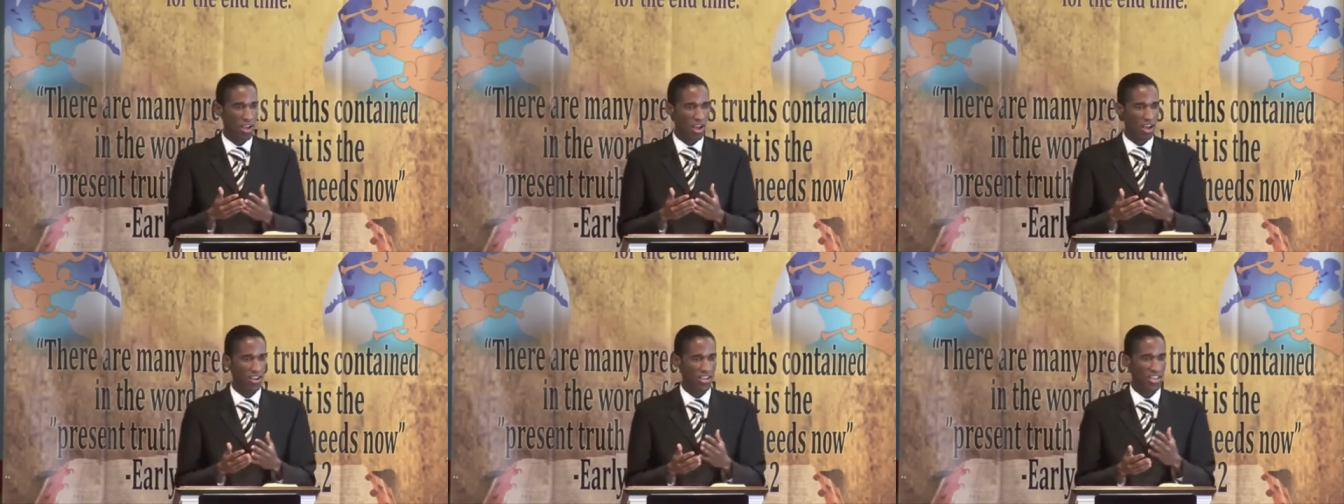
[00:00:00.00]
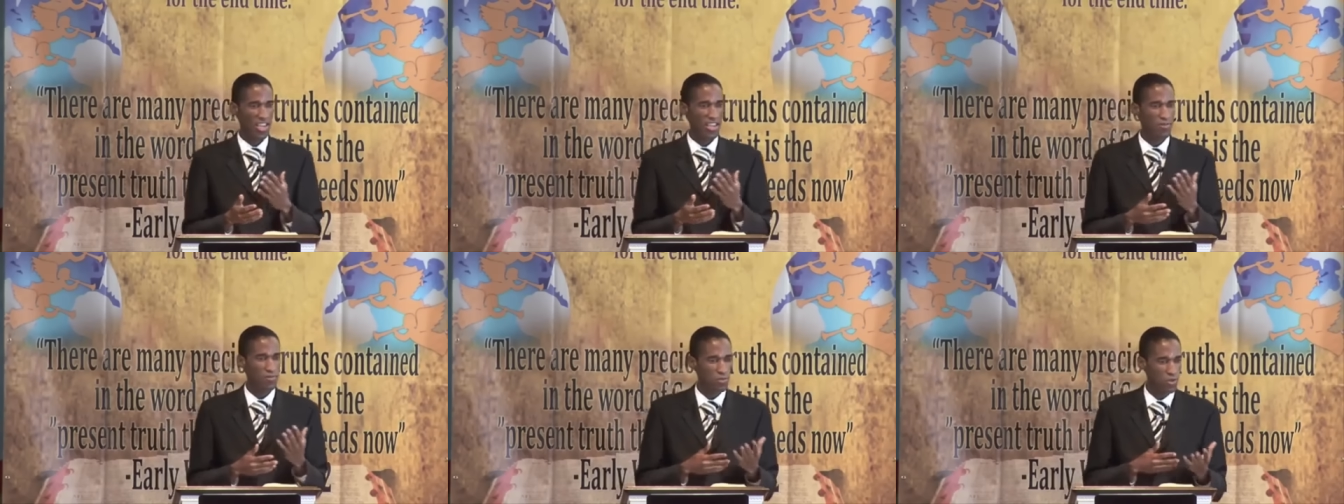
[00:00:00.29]
a
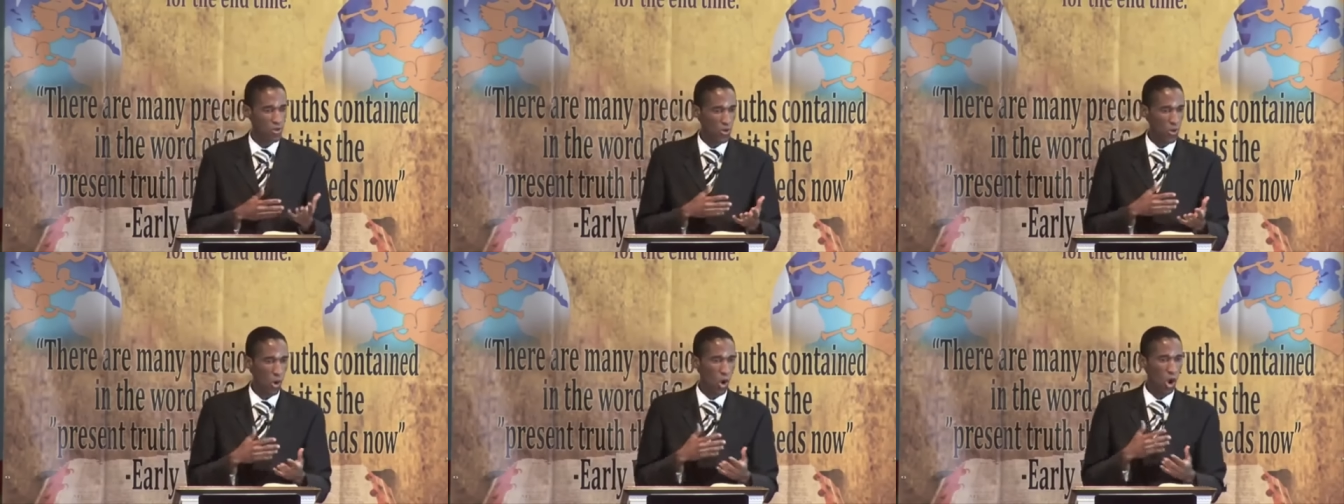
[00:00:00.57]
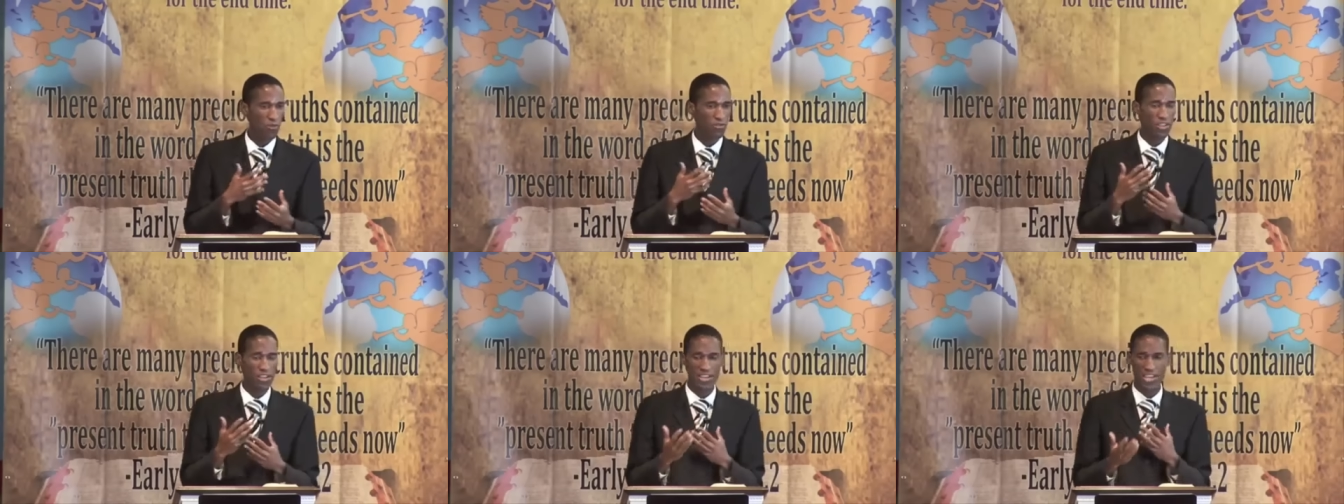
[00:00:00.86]
Hebrew
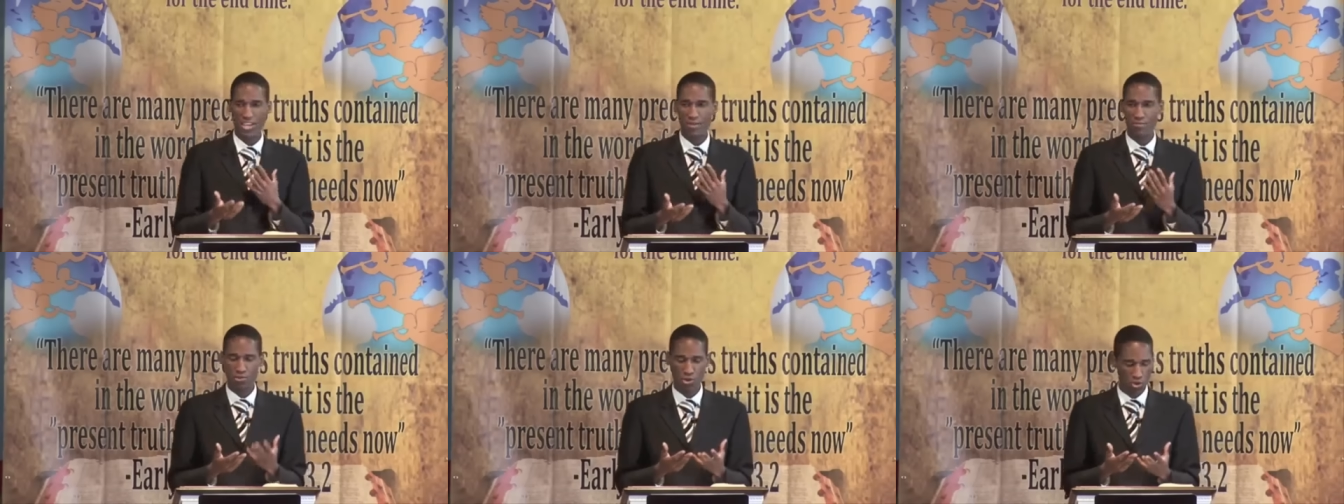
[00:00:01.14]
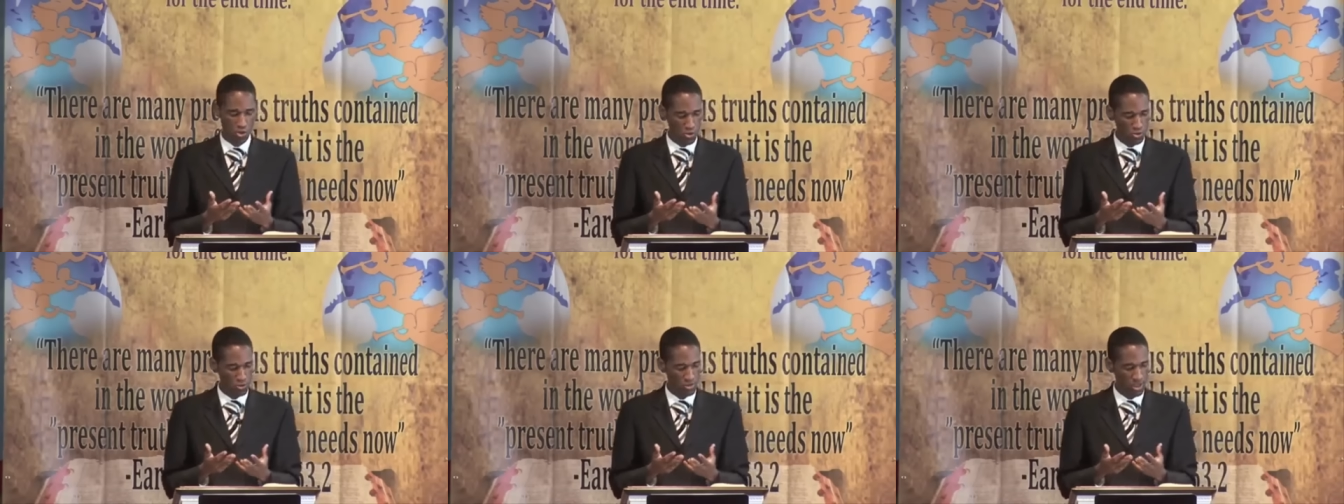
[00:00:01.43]
of the
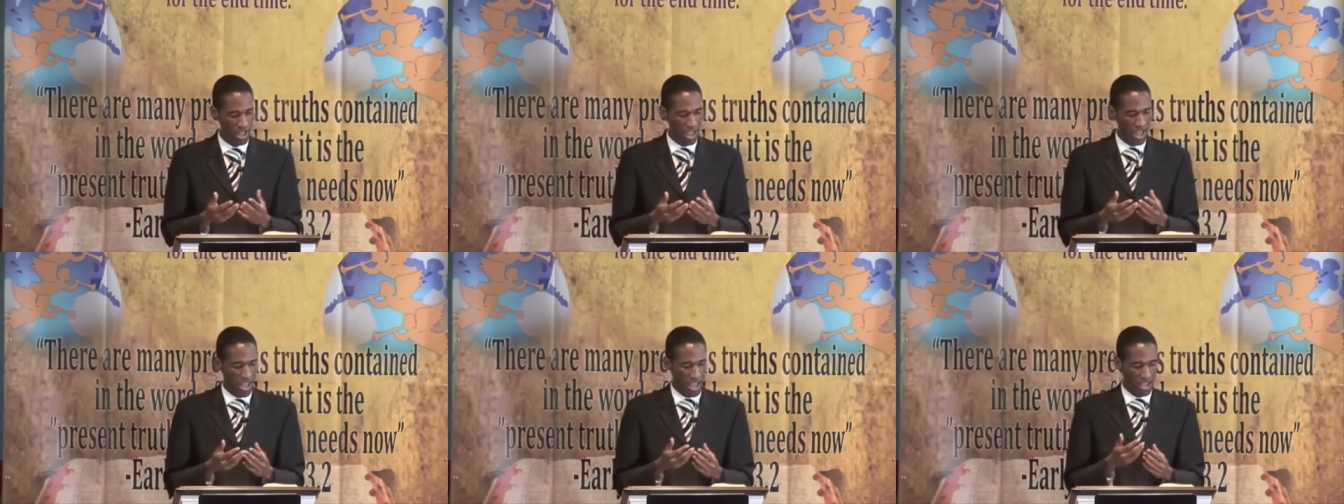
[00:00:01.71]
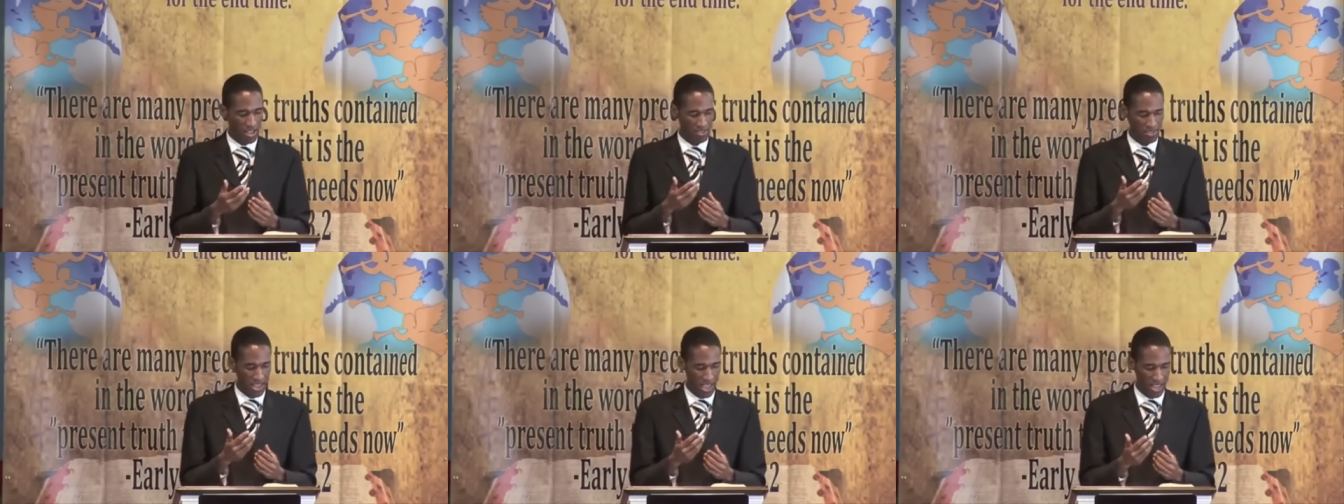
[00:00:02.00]
Hebrews.
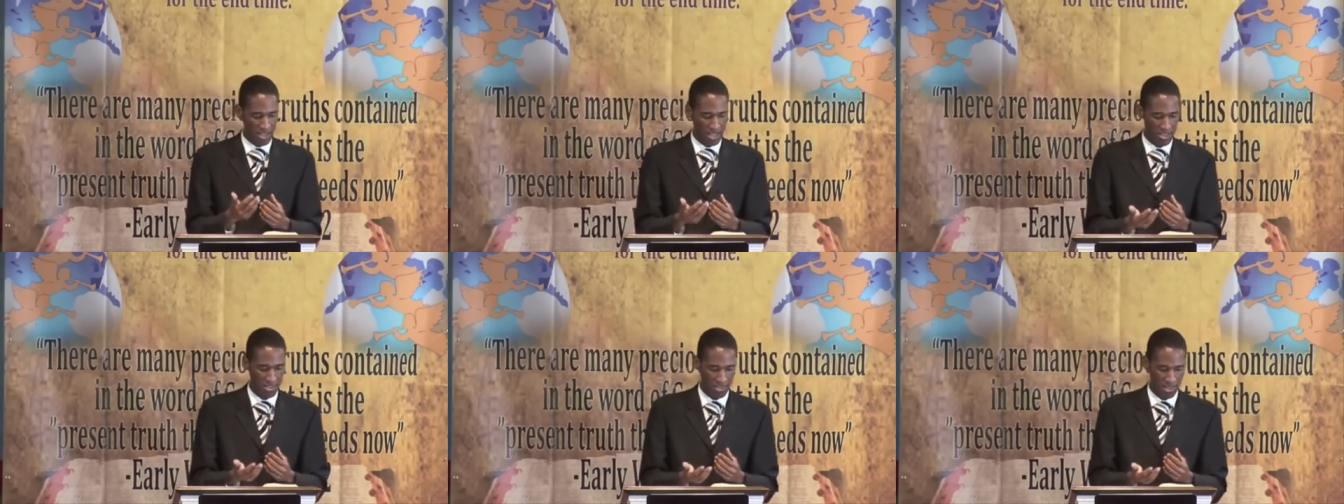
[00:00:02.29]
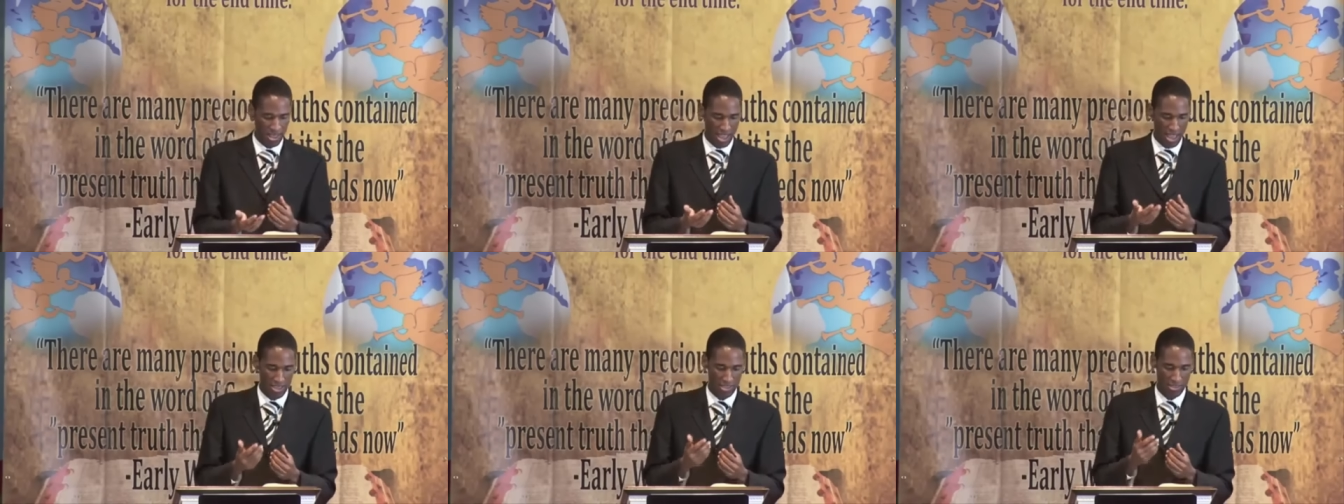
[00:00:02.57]
And then he
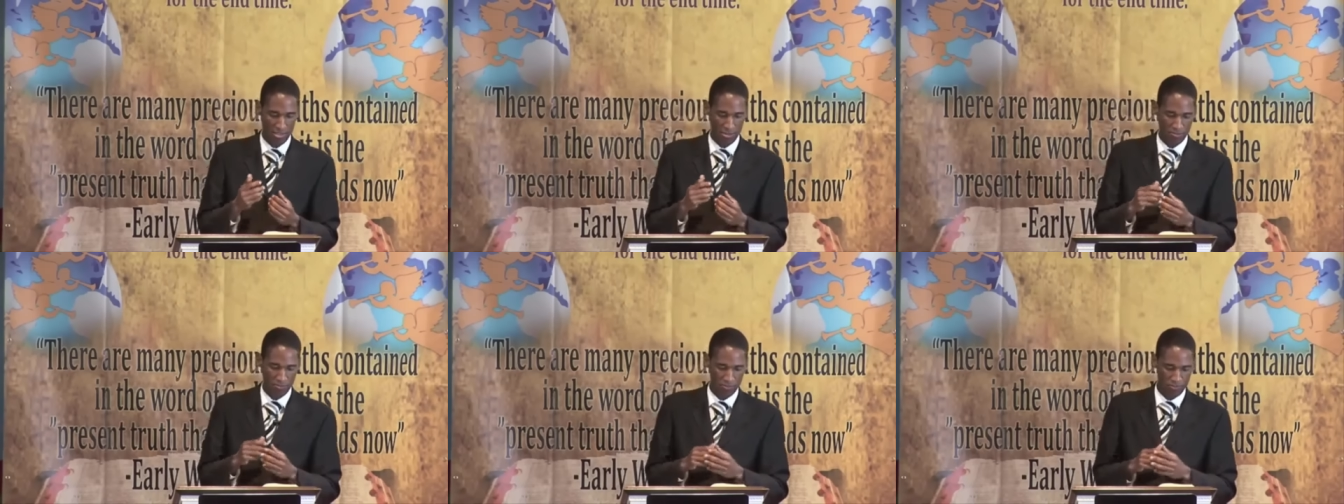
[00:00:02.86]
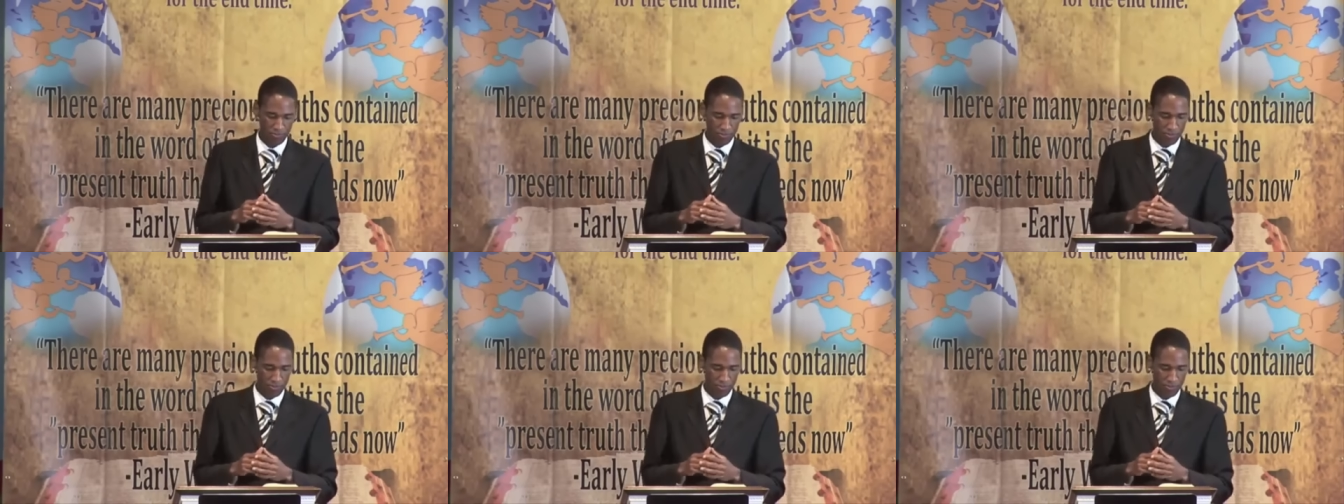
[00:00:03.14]
says,